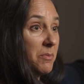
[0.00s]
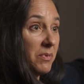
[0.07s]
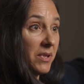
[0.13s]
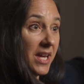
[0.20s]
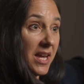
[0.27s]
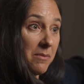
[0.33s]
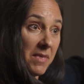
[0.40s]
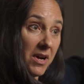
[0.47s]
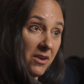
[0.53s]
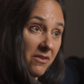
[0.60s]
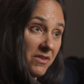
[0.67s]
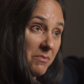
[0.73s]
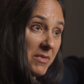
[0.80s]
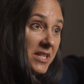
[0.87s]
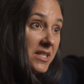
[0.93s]
people came out
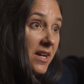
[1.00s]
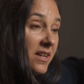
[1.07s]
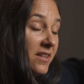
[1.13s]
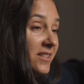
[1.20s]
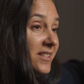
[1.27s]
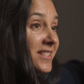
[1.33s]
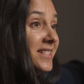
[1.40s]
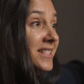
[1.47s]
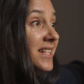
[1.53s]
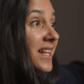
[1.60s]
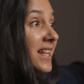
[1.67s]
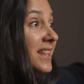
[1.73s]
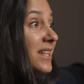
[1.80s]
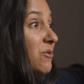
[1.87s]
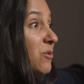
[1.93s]
of the McDonald's,
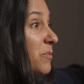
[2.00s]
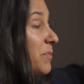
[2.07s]
and there